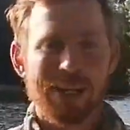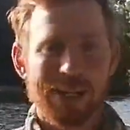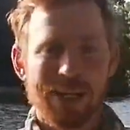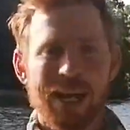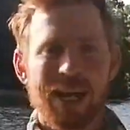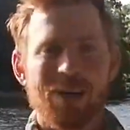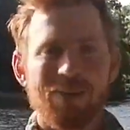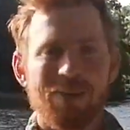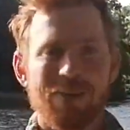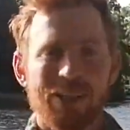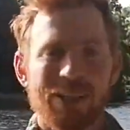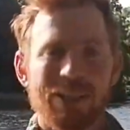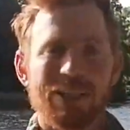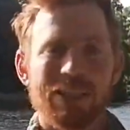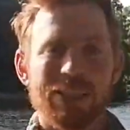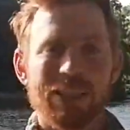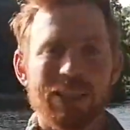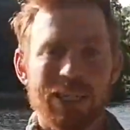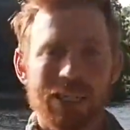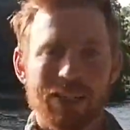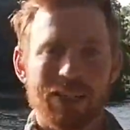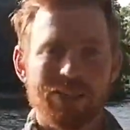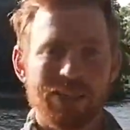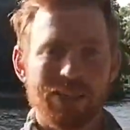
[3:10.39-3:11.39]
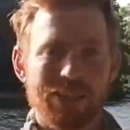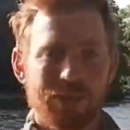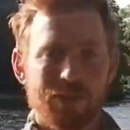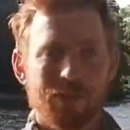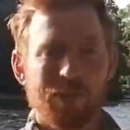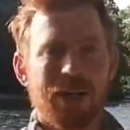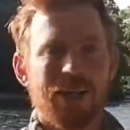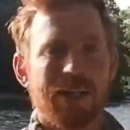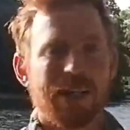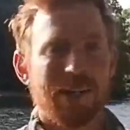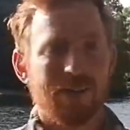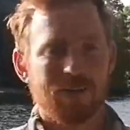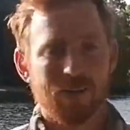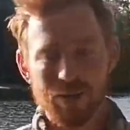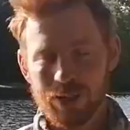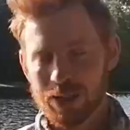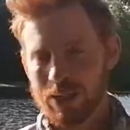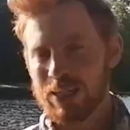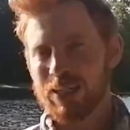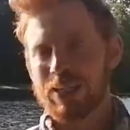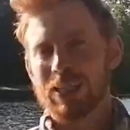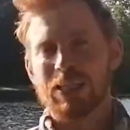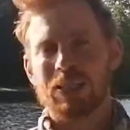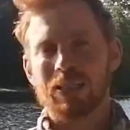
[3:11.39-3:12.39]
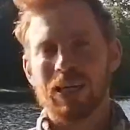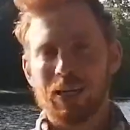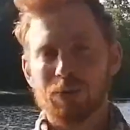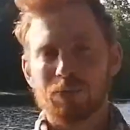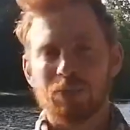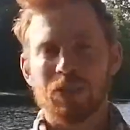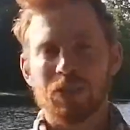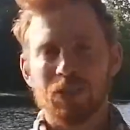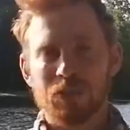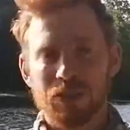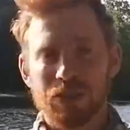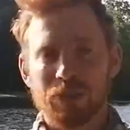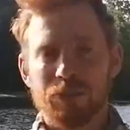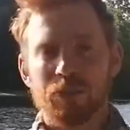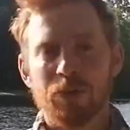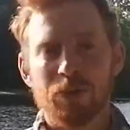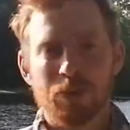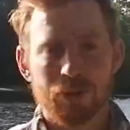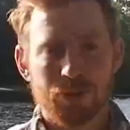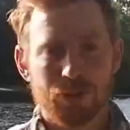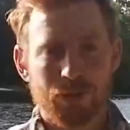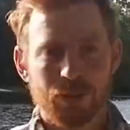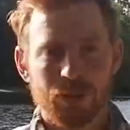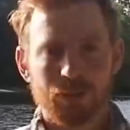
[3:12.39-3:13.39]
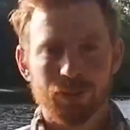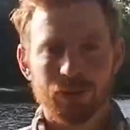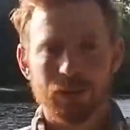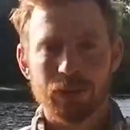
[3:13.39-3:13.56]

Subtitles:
carrying a chick on its back. It really is absolutely beautiful.